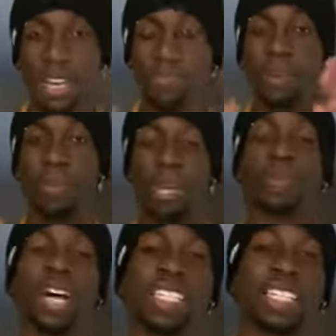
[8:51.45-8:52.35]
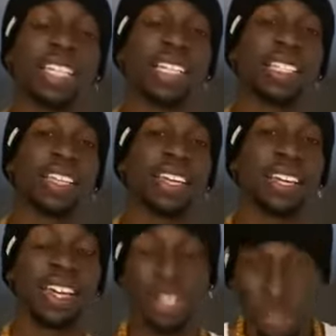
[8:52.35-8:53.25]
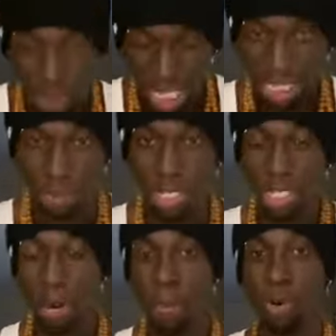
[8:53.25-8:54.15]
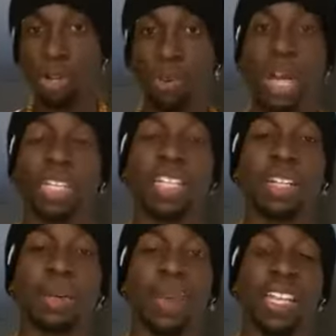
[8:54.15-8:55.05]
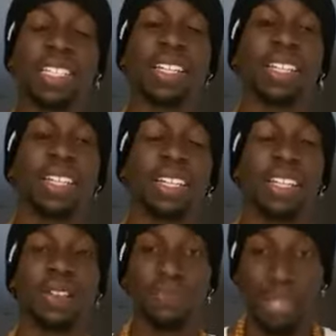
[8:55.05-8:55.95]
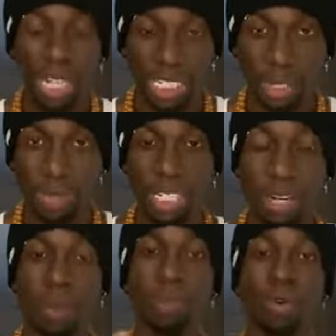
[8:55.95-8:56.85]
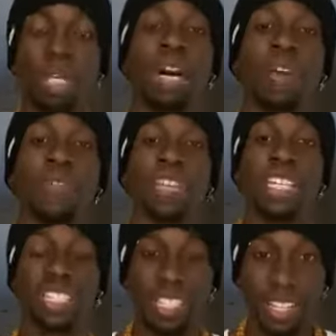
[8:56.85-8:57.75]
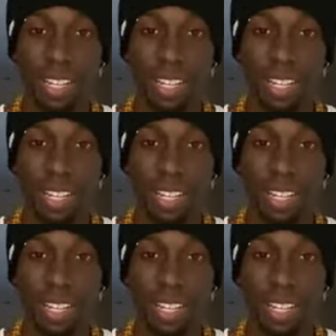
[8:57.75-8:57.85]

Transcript: If you're a man watching this and you like to become more grounded in your masculinity, you like to become more confident,